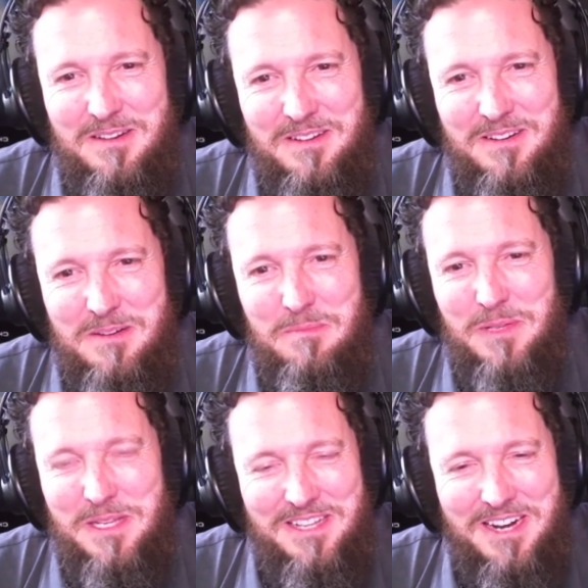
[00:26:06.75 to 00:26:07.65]

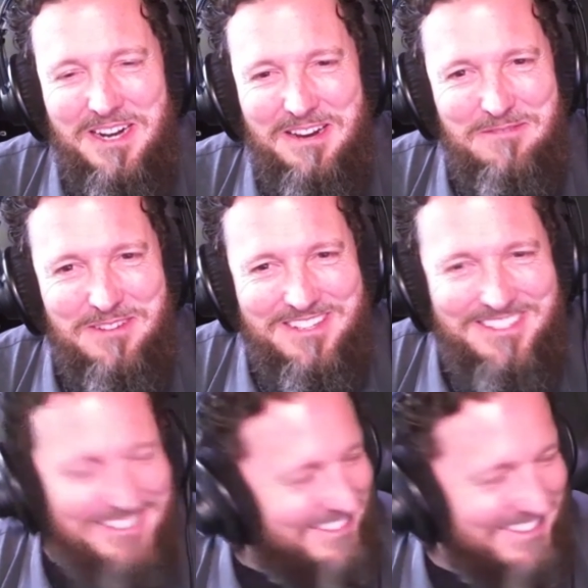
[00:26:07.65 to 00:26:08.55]
complaint that I have
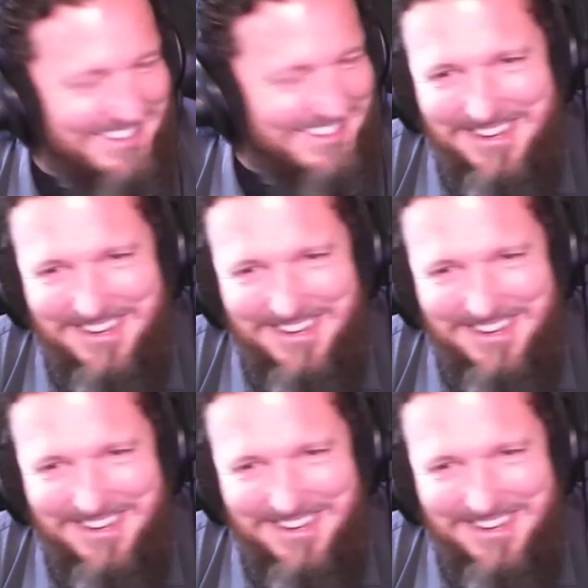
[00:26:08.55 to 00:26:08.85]
in the